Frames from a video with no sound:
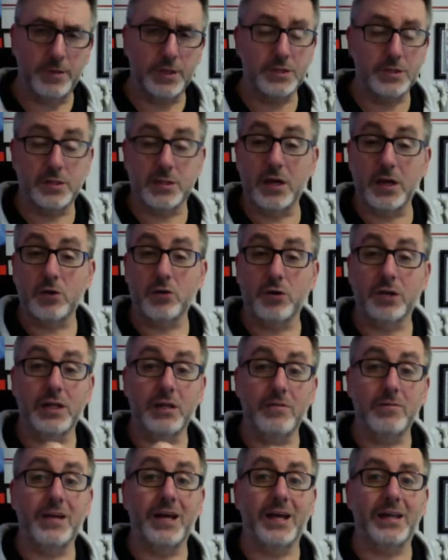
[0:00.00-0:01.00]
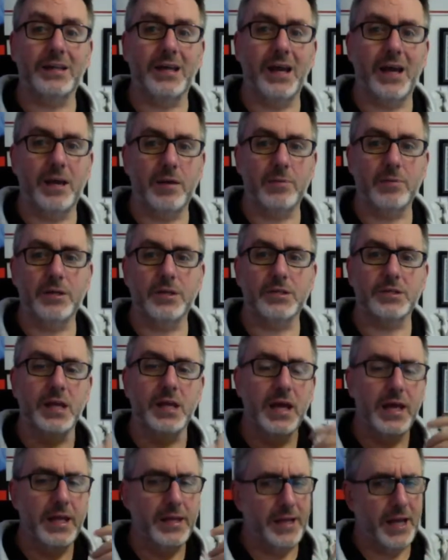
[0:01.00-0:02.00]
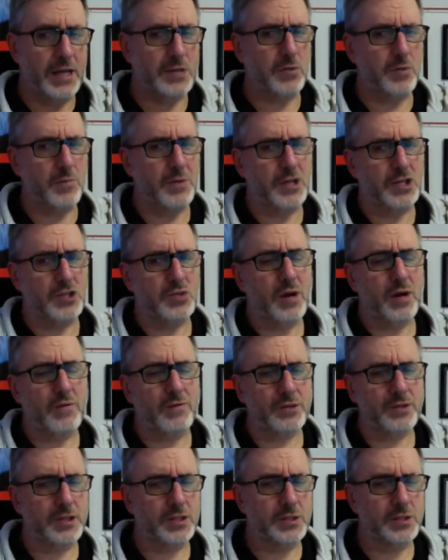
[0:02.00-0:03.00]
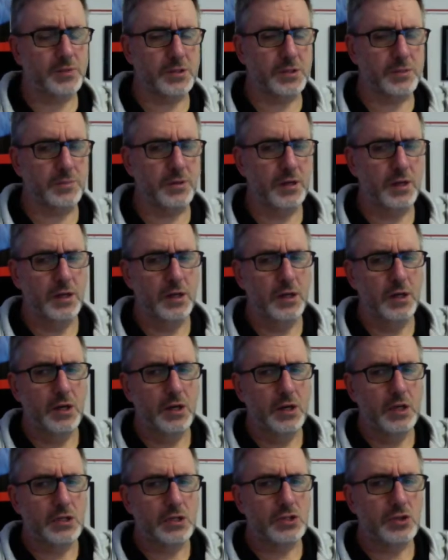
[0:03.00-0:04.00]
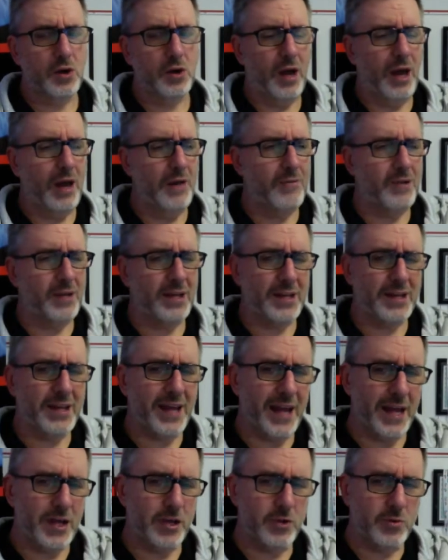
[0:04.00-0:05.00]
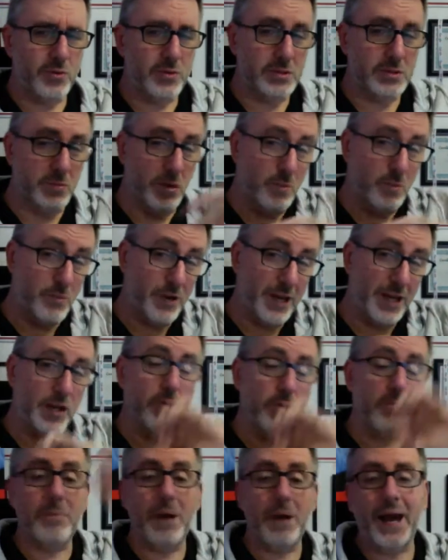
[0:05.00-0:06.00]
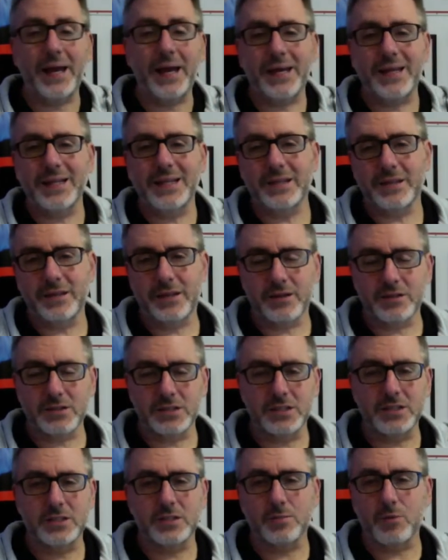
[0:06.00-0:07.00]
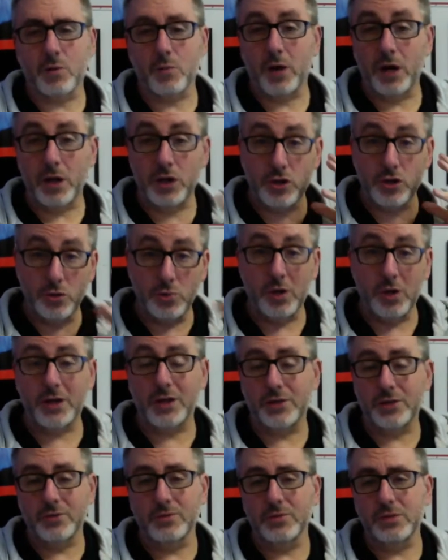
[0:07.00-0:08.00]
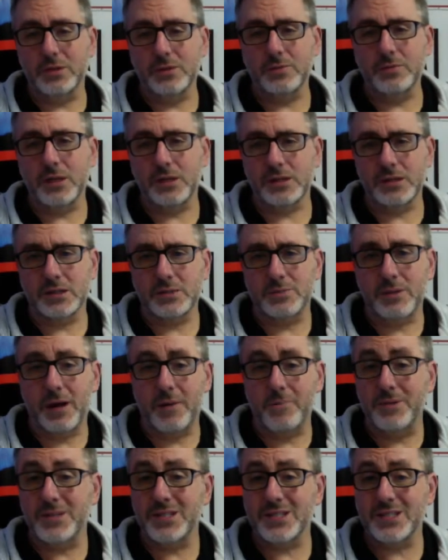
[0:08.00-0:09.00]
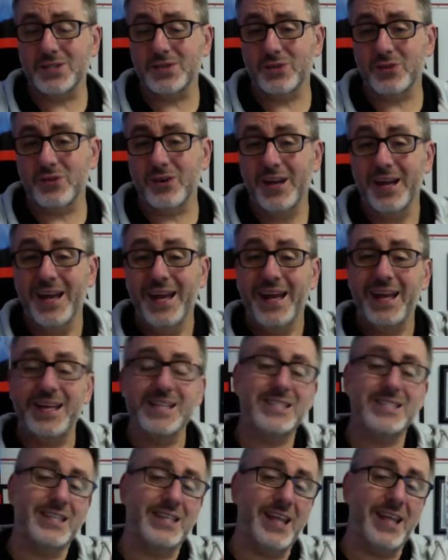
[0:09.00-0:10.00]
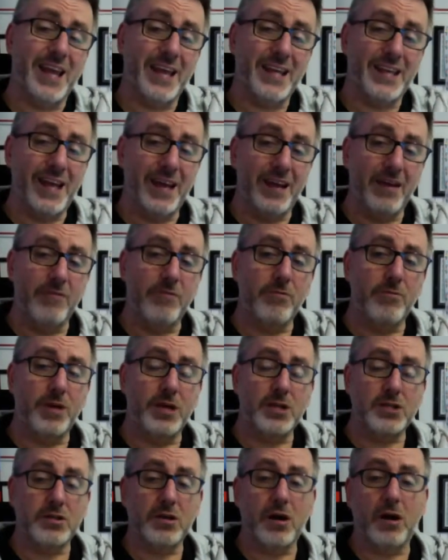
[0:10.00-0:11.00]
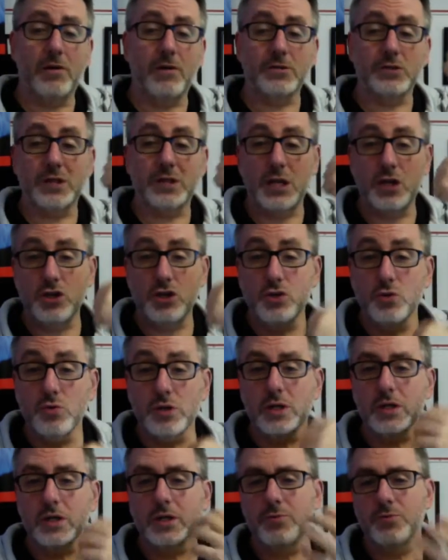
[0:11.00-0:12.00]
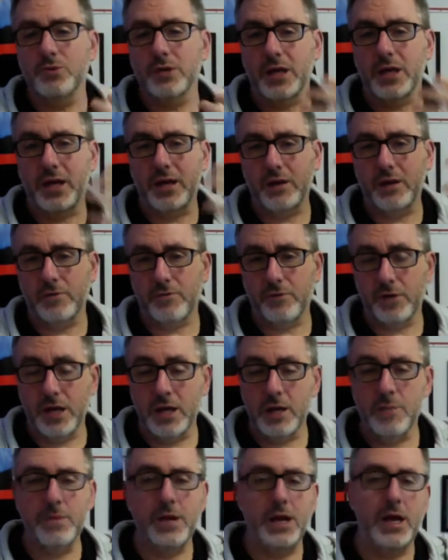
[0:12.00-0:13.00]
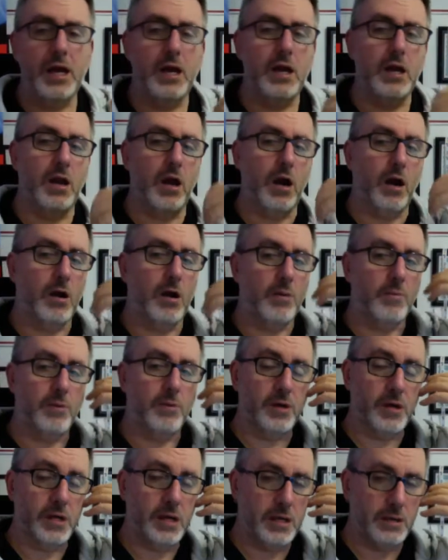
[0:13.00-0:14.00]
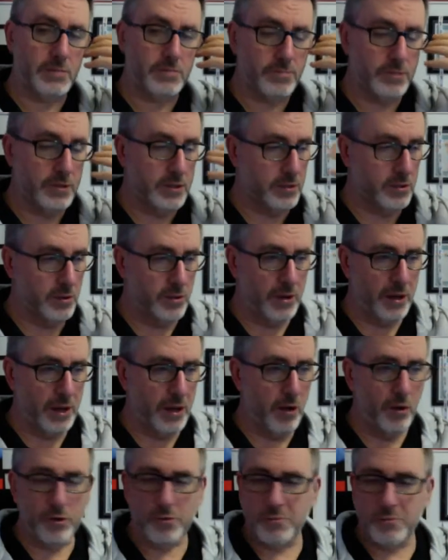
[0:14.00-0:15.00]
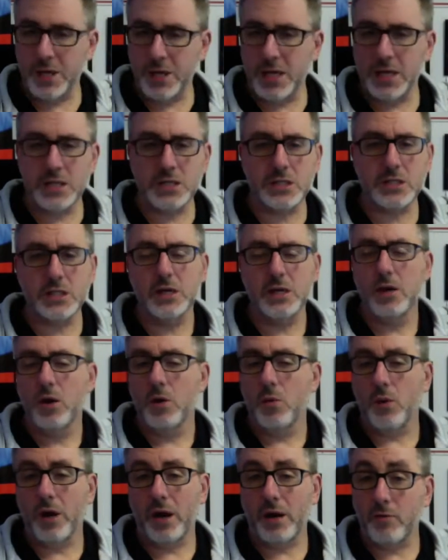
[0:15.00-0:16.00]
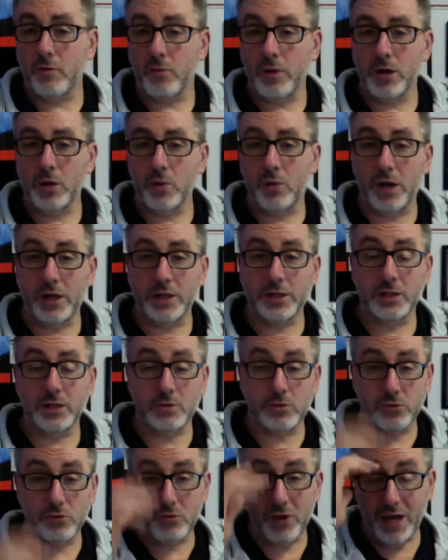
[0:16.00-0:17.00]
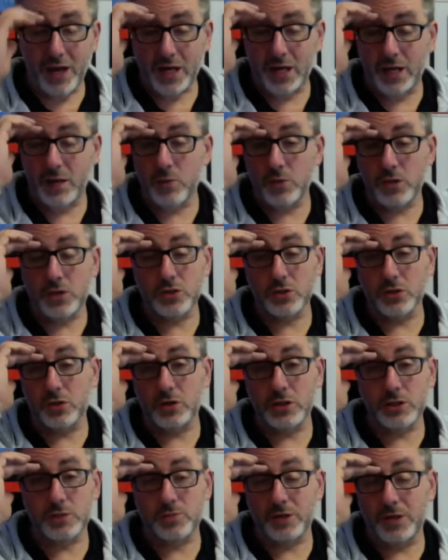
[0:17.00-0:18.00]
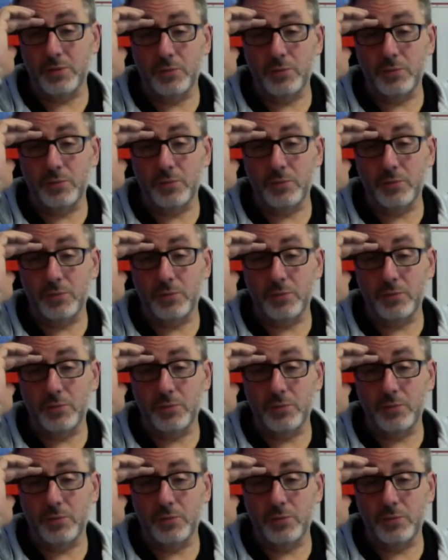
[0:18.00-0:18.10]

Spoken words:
Because they're not going to give you that data, because that's what makes you advertise with them. So everything they do is about bringing you back into their system, and what you want to do as a smart business owner is to take that information off so that you can communicate either by email or by other means, whatever way you want to, directly with your customer.